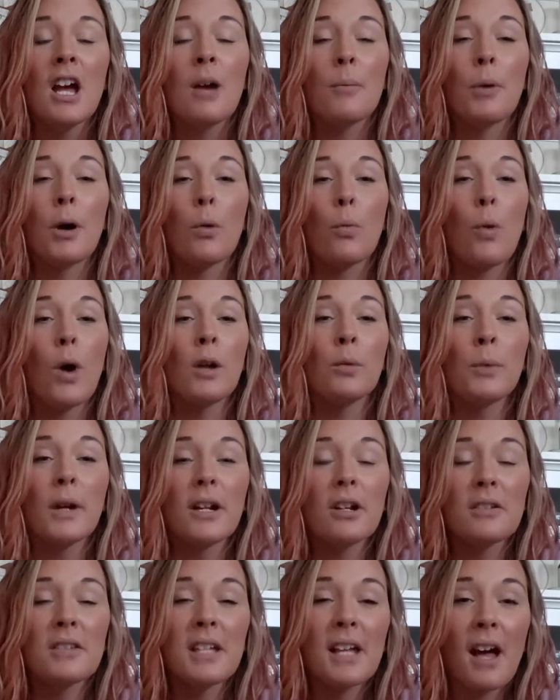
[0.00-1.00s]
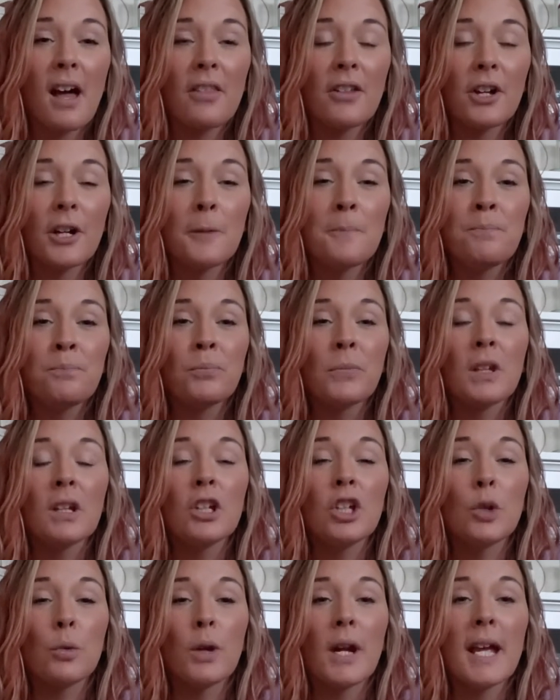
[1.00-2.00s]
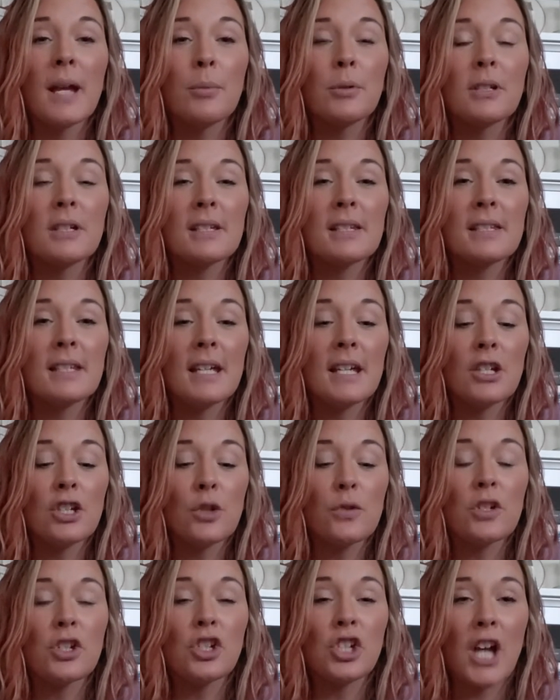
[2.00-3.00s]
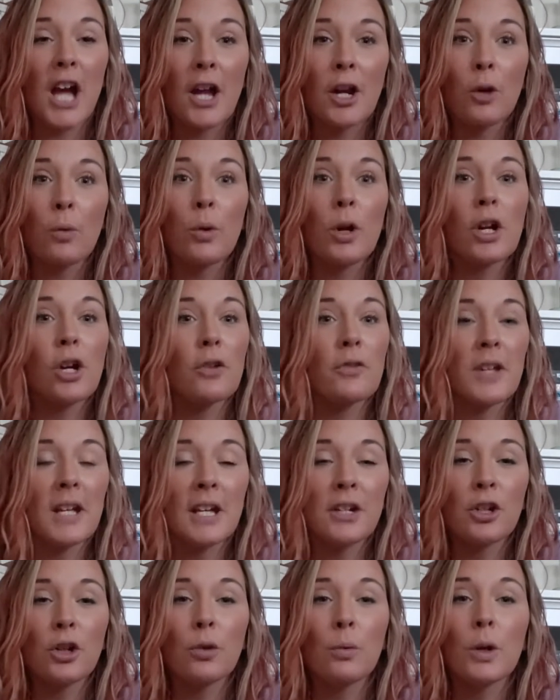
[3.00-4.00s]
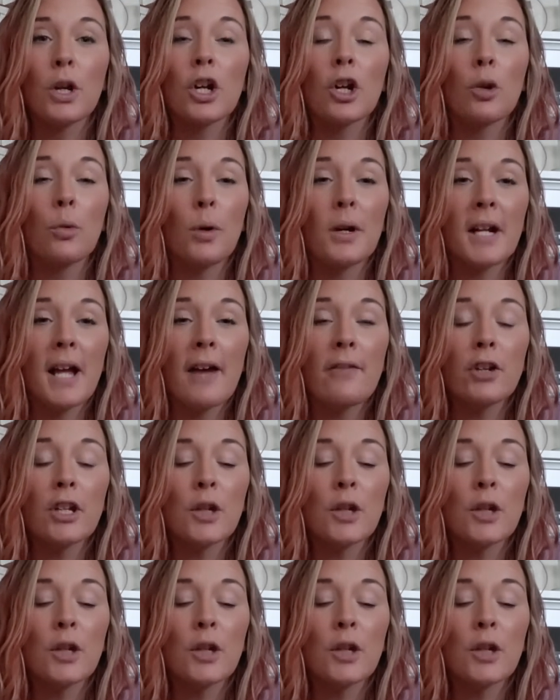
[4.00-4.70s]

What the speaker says: But one way or the other, you were able to see and do the shadow work or the inner work or whatever.